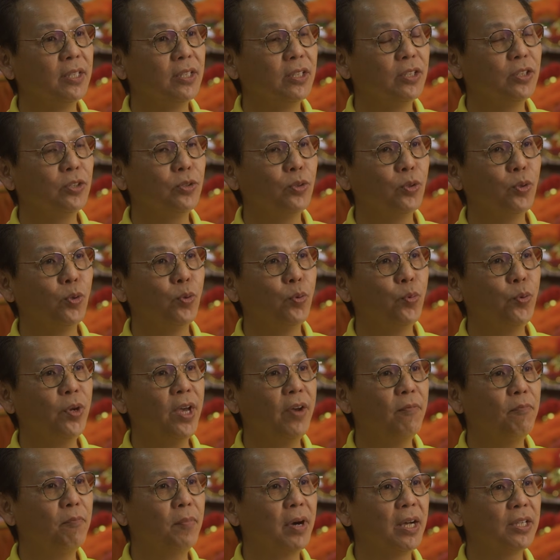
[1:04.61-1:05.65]
So we
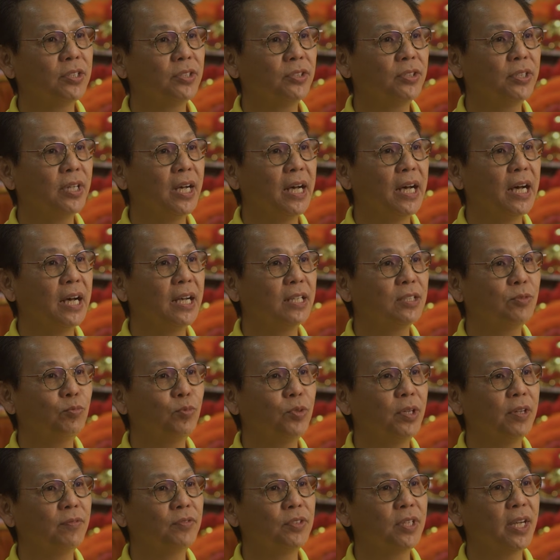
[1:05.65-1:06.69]
have martial arts,
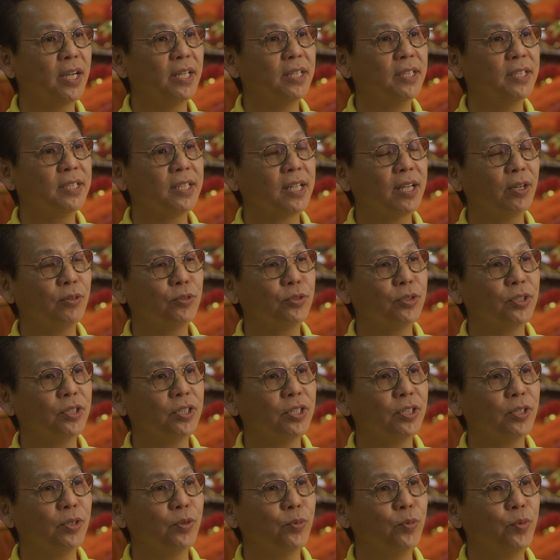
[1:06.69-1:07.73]
we have Chinese
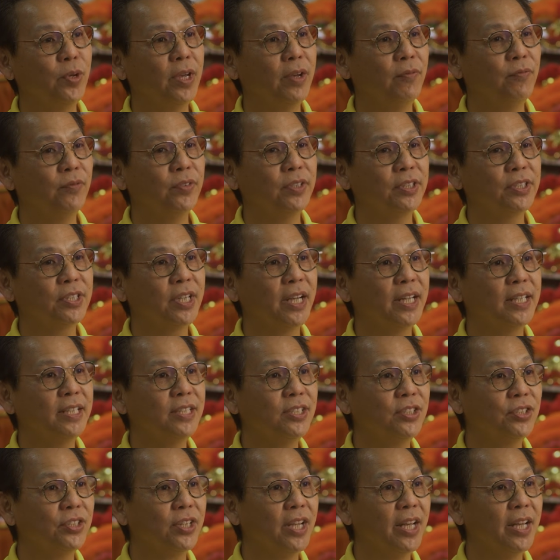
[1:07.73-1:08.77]
culture, we have
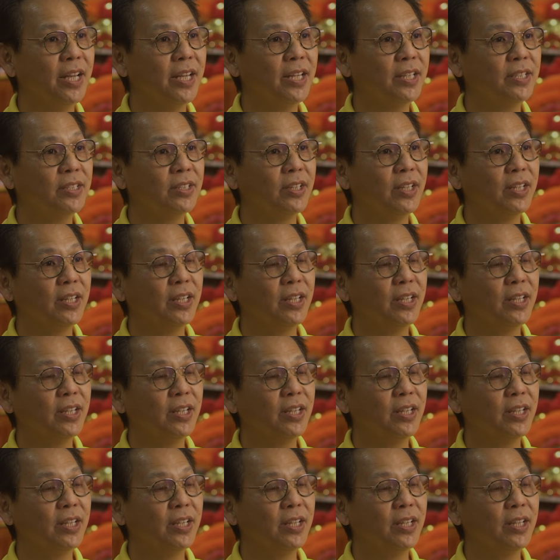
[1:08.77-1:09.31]
Chinese chess,